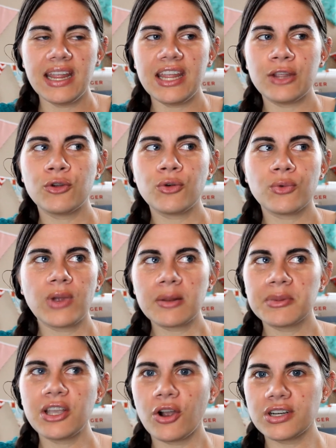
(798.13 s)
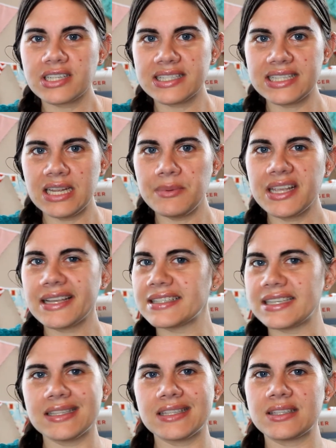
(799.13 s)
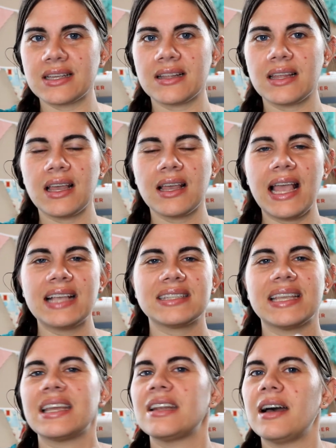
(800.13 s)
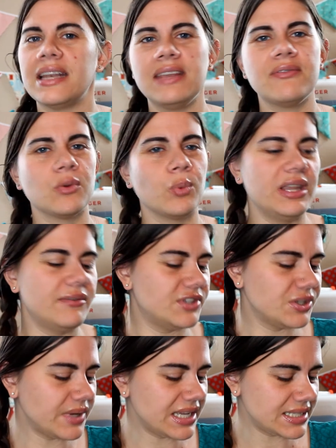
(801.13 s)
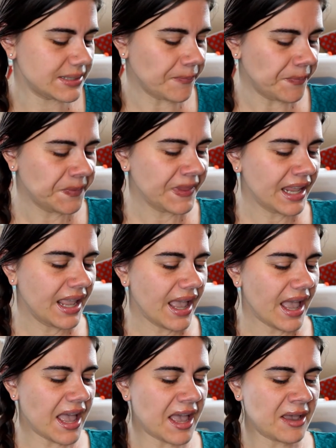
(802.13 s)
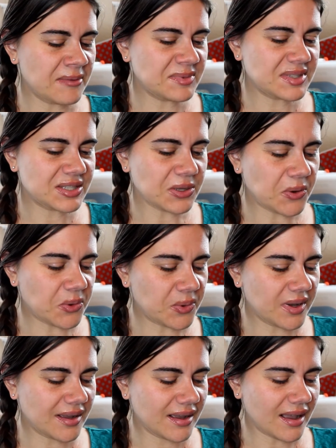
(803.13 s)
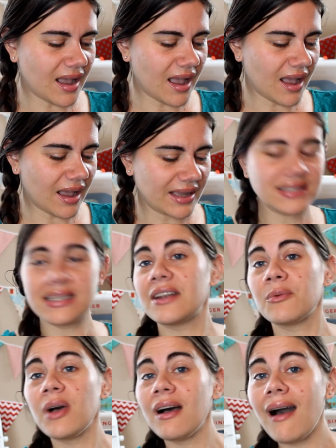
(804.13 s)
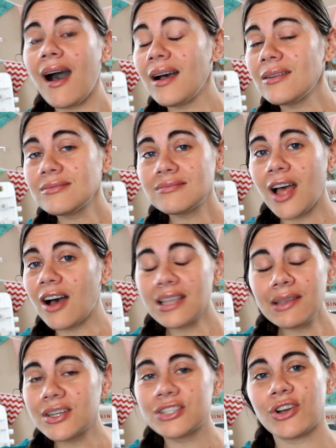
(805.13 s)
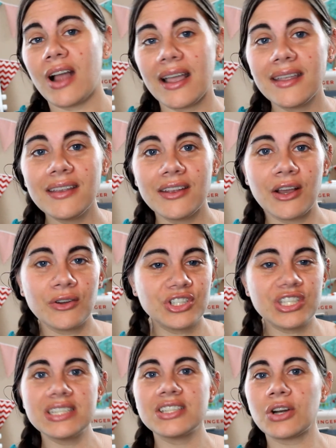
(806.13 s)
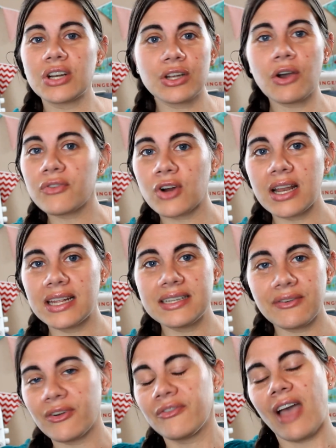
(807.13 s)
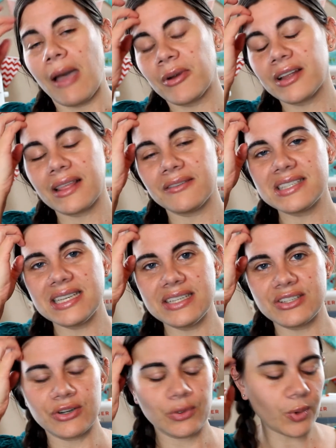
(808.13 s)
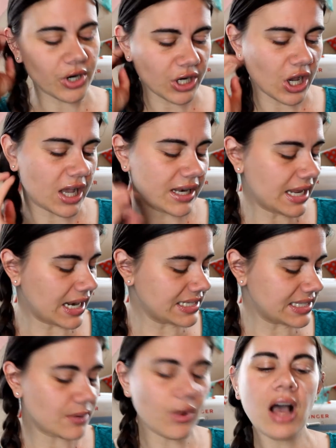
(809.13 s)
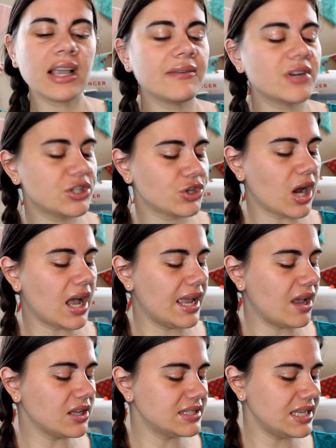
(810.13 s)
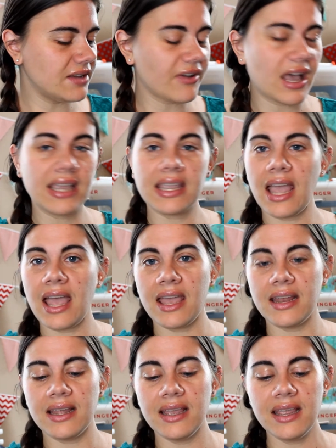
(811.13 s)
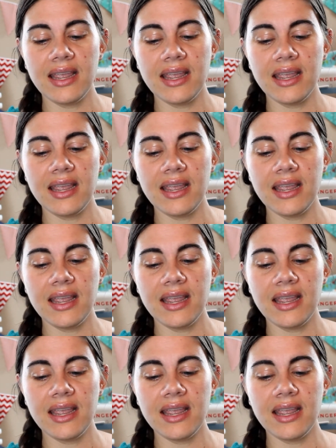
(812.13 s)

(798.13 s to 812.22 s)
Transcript: incredibly hard to see because it has like an uneven weave to it. So I said, well, I'll give it a try. You know, she started over on a different fabric that was easier to work on, and I said, well, I'll give it a try. I'll see if I can